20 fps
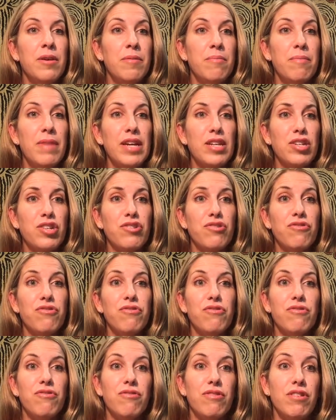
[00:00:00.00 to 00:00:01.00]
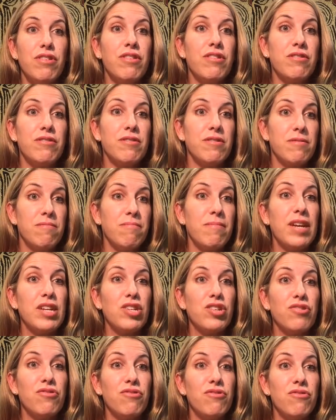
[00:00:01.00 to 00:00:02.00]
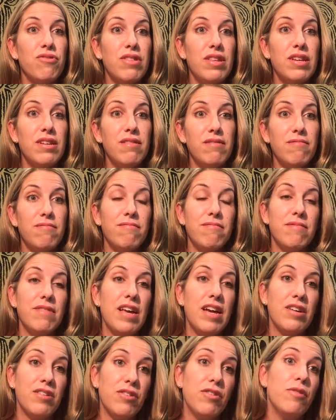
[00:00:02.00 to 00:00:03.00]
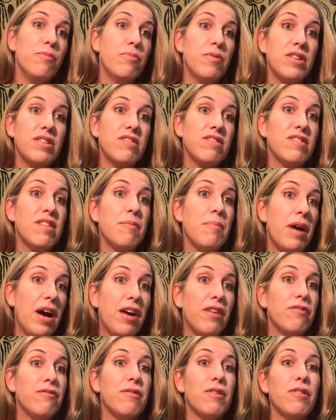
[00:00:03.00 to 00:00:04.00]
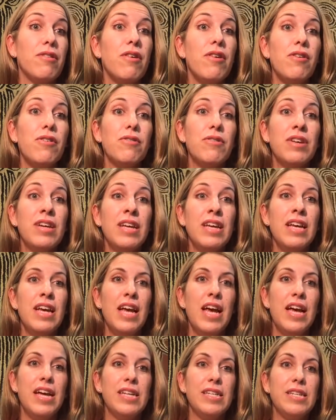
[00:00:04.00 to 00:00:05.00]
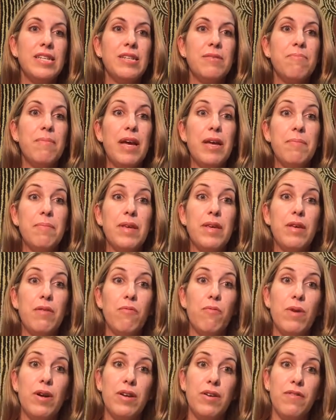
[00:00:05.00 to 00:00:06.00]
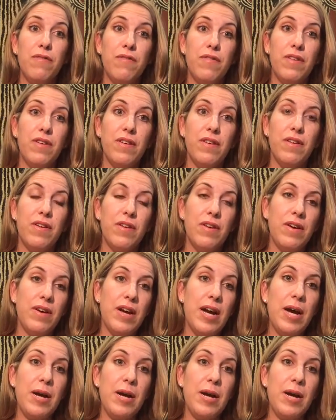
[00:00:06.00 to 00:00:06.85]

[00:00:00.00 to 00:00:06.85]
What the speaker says: make sure that that girl brings the partner along, and maybe one of the